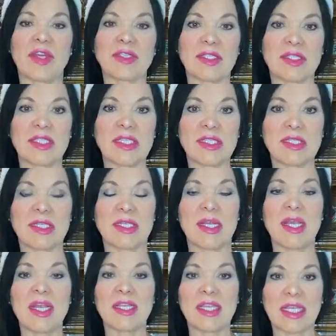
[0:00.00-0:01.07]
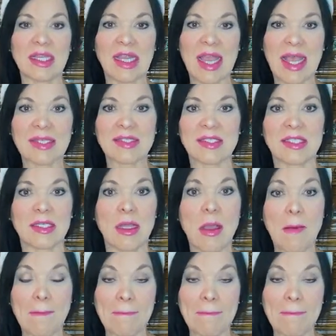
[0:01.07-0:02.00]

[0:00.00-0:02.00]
a season that lasted